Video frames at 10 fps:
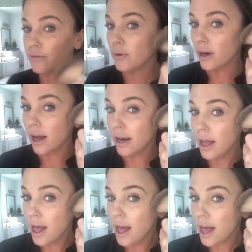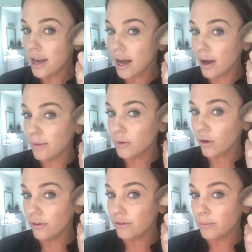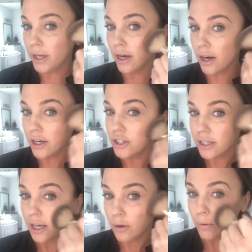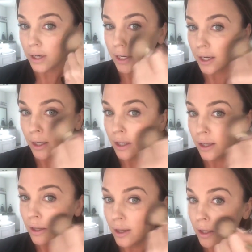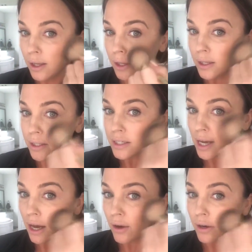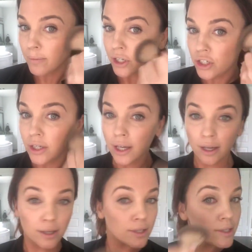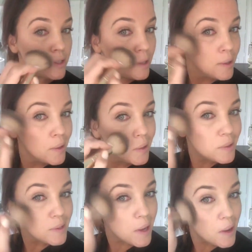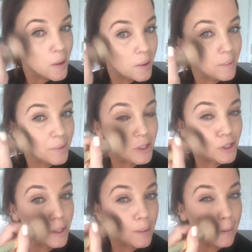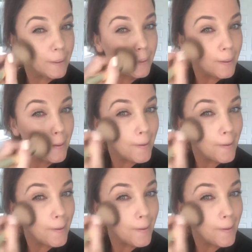forehead, and now I'm going from here and just kind of working down on my cheeks, down on my cheeks,